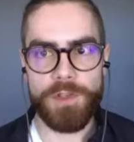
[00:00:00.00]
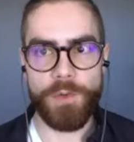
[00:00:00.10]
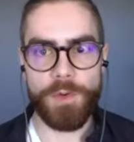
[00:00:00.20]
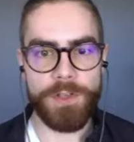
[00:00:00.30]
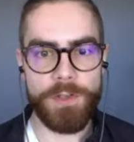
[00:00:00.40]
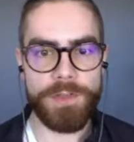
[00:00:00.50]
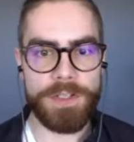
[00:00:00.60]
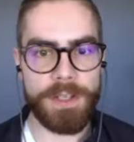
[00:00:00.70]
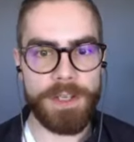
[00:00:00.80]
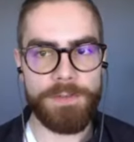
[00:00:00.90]
you want to use.
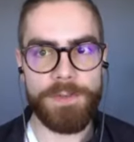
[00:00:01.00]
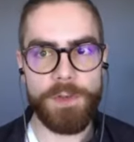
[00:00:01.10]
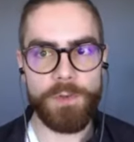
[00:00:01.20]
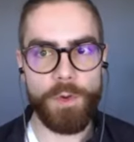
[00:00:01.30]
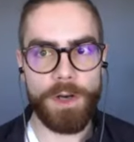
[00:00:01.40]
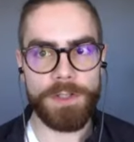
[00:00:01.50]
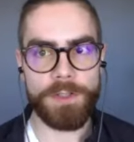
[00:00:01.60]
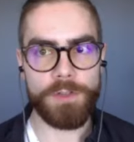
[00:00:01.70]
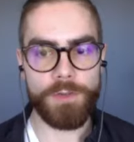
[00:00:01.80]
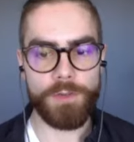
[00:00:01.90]
If you want
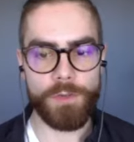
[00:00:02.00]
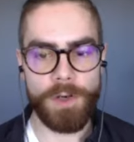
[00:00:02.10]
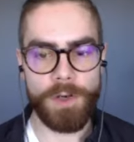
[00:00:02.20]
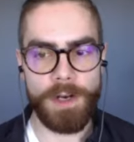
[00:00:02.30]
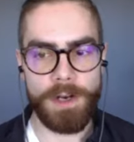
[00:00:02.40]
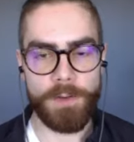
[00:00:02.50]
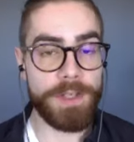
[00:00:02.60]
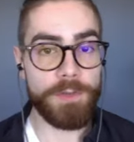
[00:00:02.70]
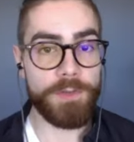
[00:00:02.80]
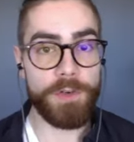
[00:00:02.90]
to
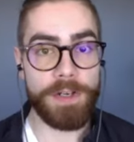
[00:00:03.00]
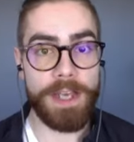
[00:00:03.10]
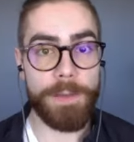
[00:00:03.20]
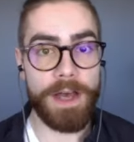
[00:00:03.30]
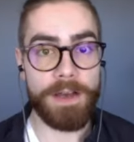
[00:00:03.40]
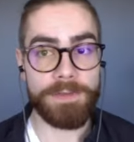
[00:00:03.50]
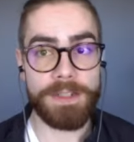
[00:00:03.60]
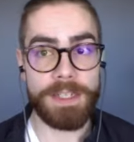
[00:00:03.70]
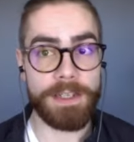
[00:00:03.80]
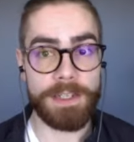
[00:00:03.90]
reduce your
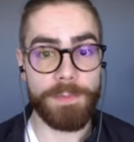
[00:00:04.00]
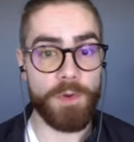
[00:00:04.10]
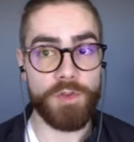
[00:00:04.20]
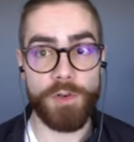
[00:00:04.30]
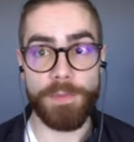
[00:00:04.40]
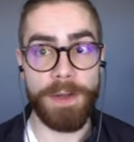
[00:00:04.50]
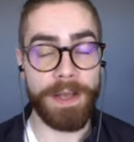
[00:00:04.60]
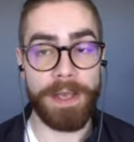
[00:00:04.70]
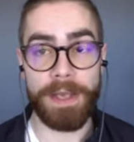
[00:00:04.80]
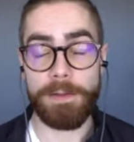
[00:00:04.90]
EMFs exposure
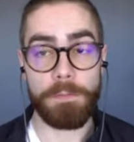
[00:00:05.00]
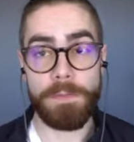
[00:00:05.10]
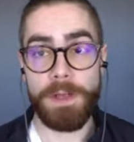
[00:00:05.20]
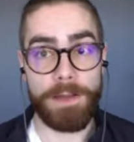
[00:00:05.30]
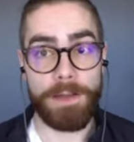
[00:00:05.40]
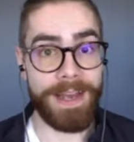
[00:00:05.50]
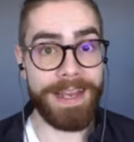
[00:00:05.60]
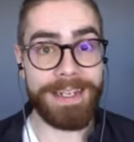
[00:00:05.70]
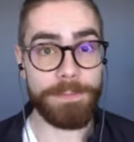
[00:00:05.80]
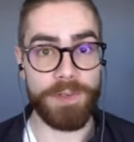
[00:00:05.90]
by
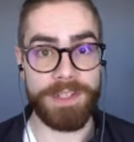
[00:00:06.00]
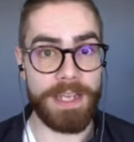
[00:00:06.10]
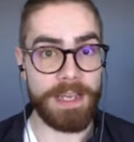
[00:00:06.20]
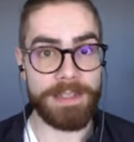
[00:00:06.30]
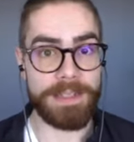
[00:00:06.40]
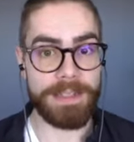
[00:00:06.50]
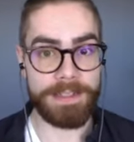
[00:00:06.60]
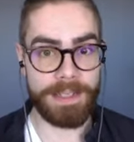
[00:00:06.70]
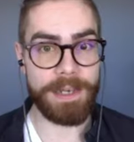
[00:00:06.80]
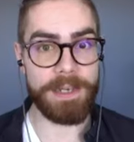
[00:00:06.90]
90%,
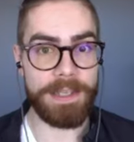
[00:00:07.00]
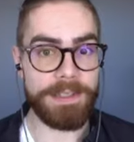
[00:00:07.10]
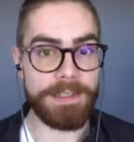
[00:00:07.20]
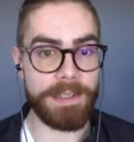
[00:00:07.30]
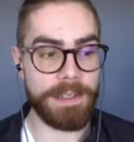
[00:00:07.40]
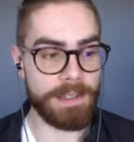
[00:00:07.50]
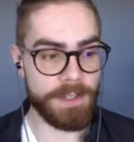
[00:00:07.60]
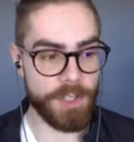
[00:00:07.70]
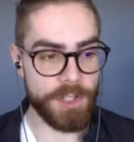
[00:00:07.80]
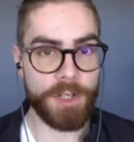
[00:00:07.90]
it's kind of easy. It's
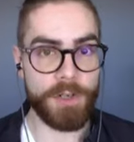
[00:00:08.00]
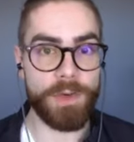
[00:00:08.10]
just